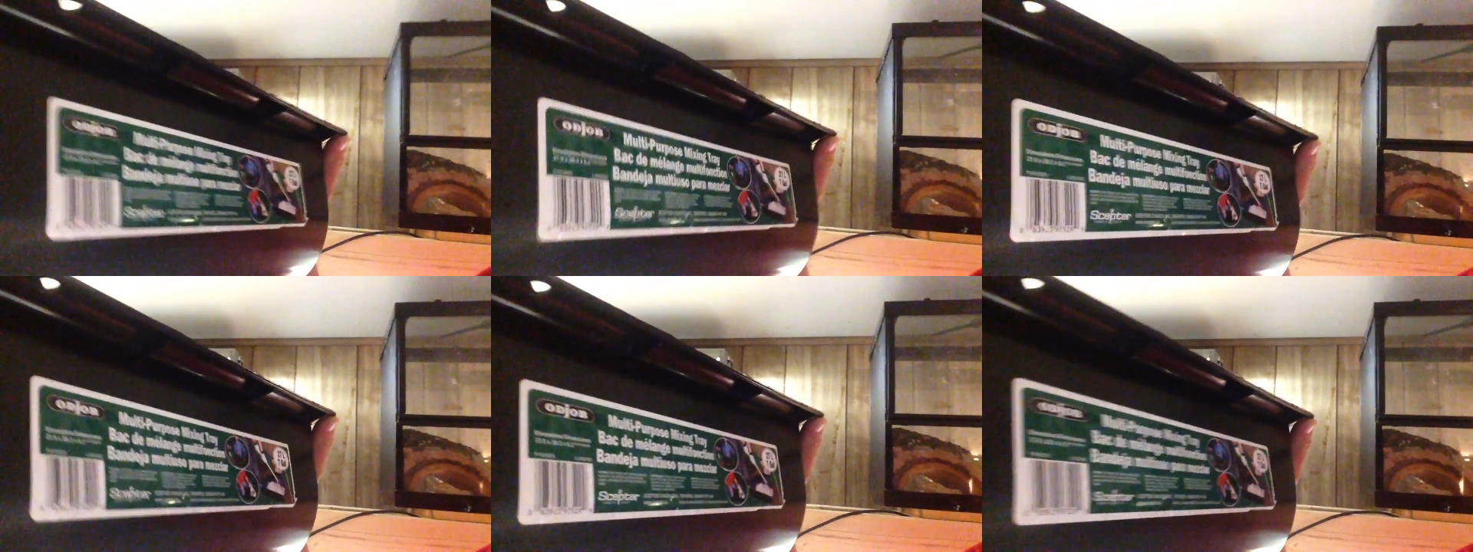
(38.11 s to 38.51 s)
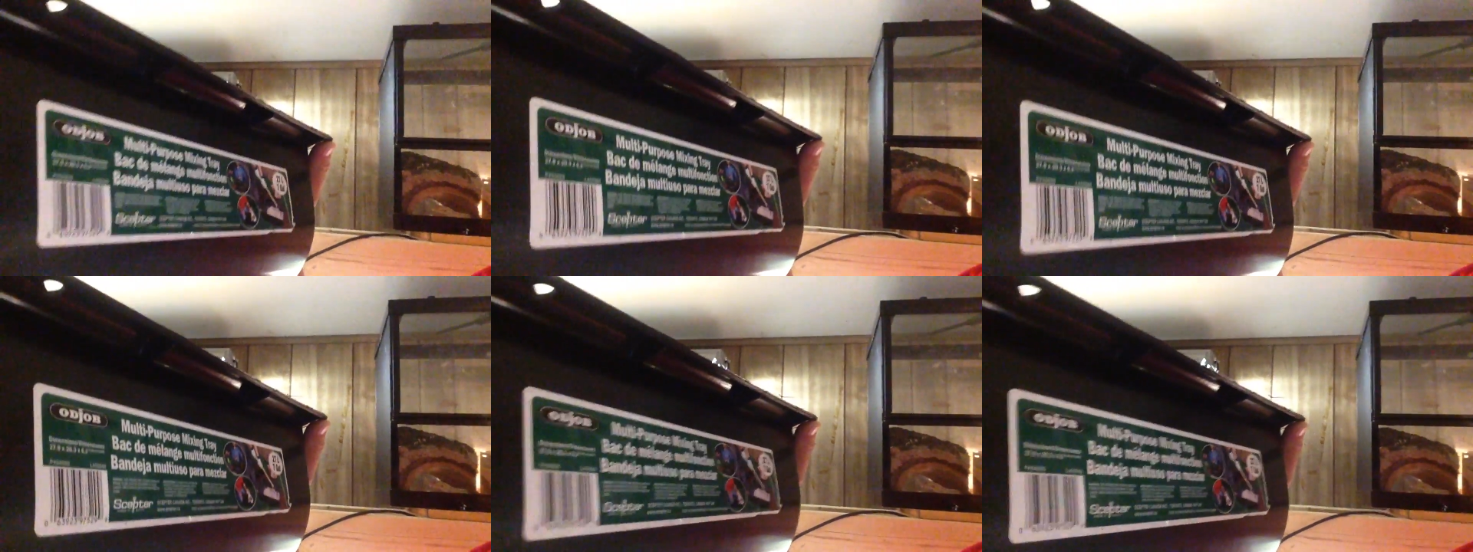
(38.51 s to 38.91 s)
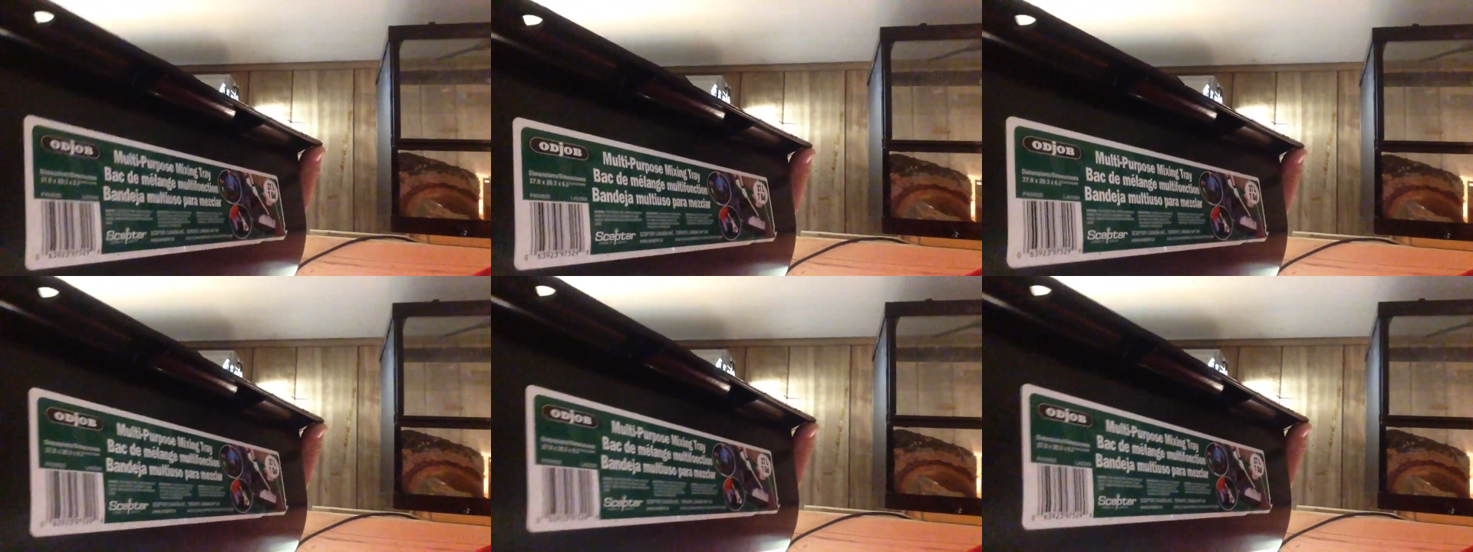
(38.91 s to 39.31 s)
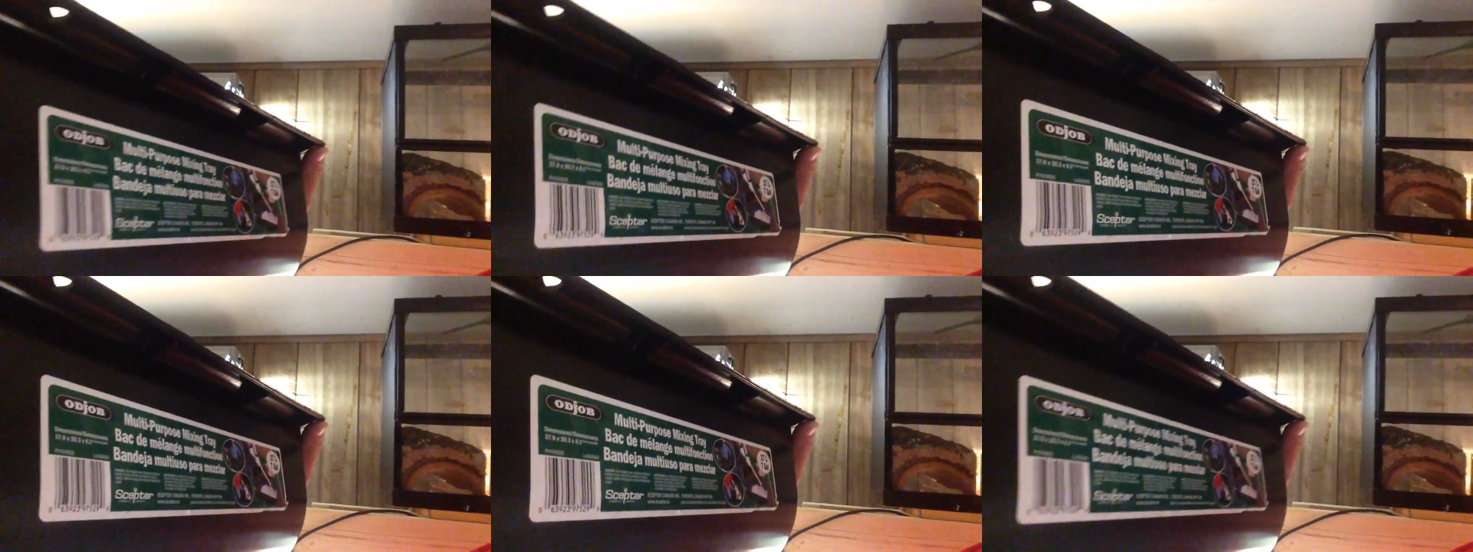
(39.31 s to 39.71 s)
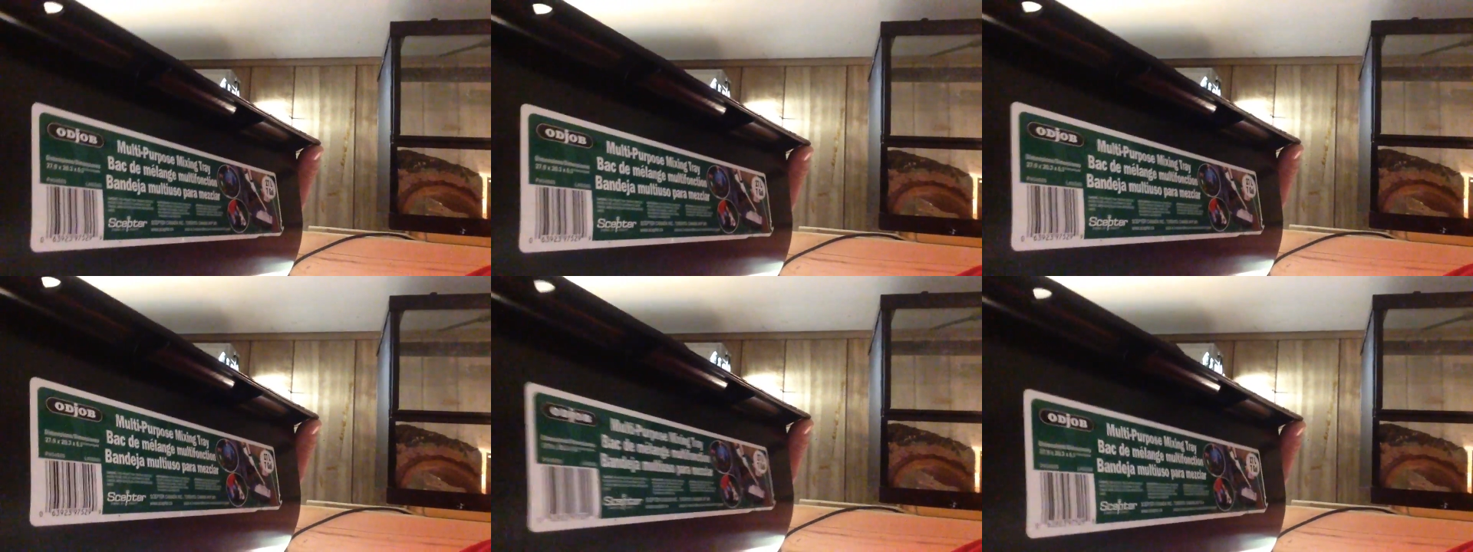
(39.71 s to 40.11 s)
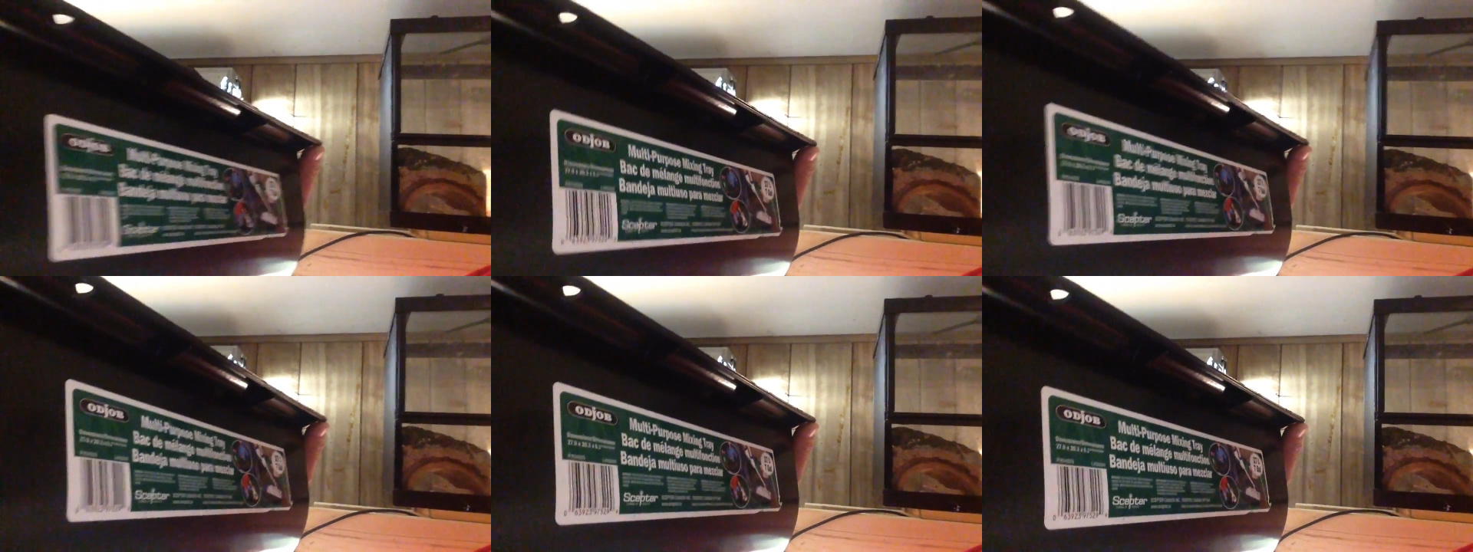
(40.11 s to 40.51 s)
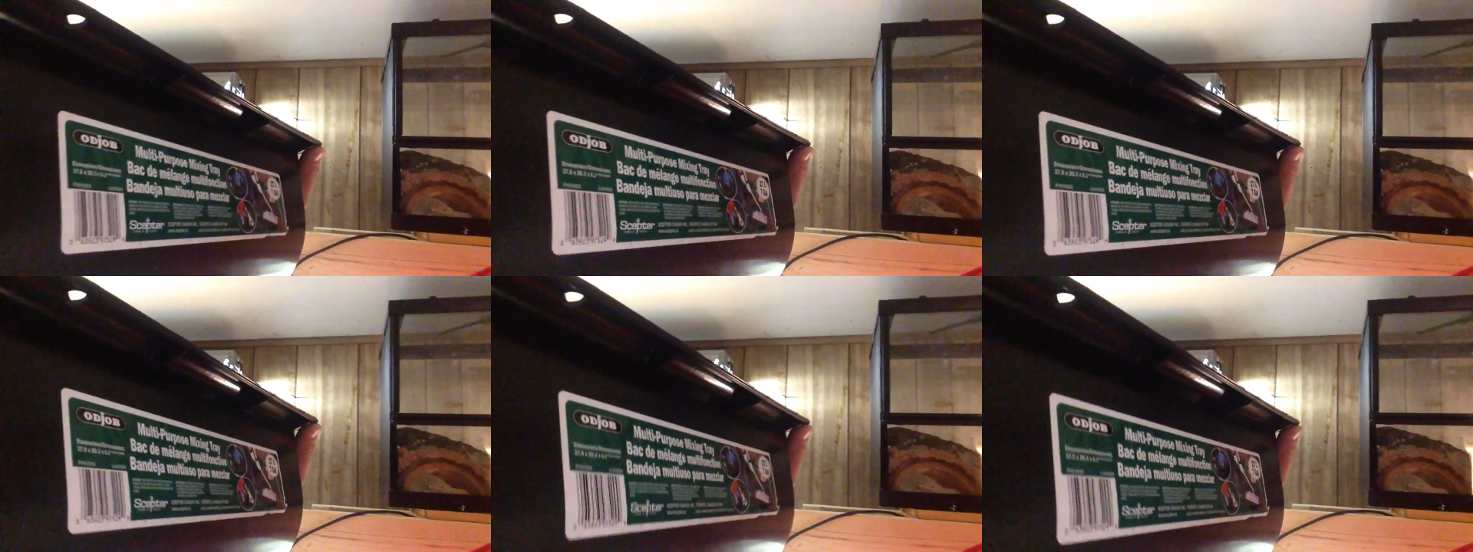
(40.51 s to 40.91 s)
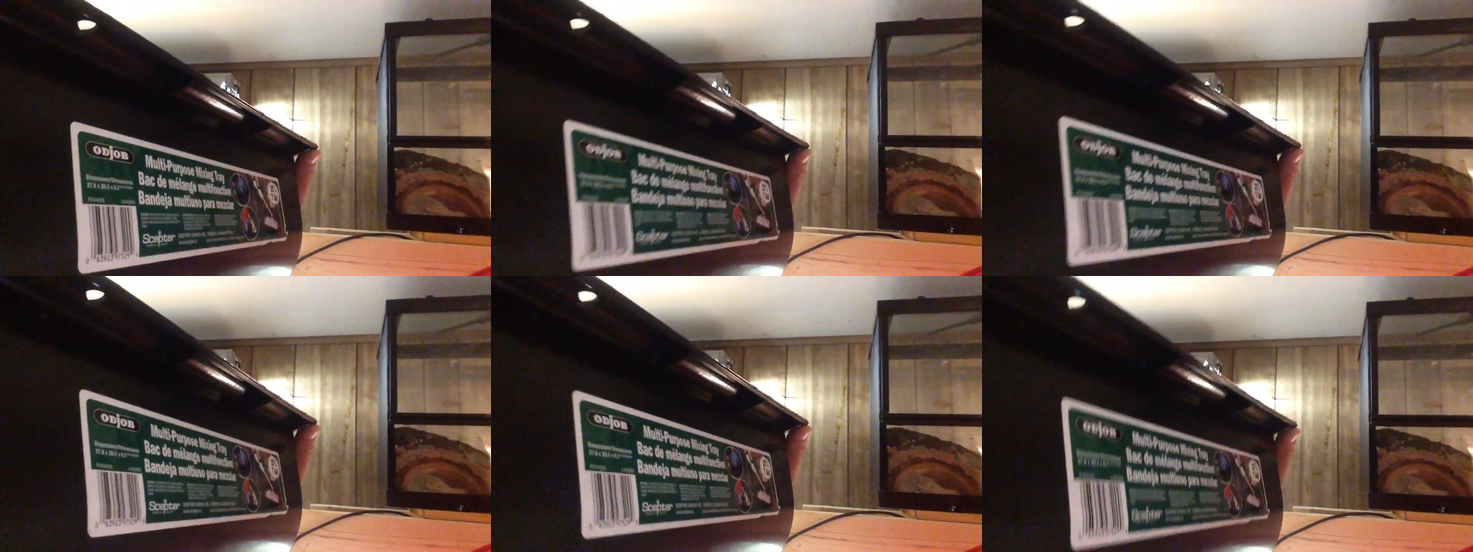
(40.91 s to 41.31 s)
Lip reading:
Nobody's mouth can be seen.